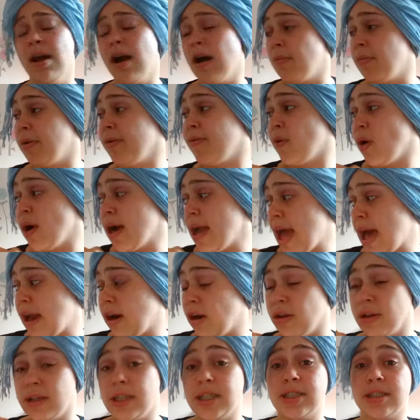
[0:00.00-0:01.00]
Before I had
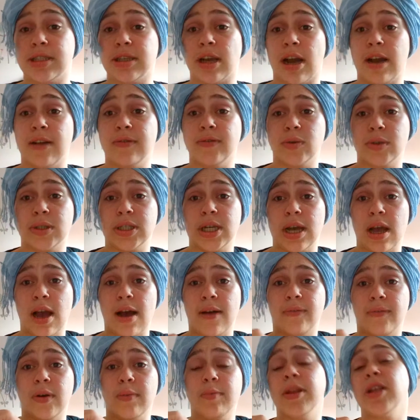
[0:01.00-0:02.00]
all these scarves, which I
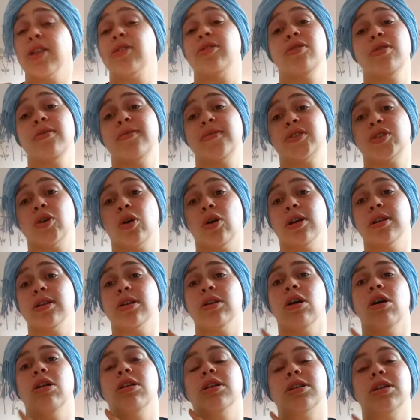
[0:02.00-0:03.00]
got from the thrift store, and
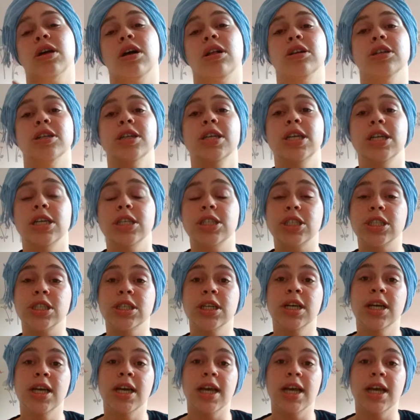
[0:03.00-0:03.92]
they're all $1 each,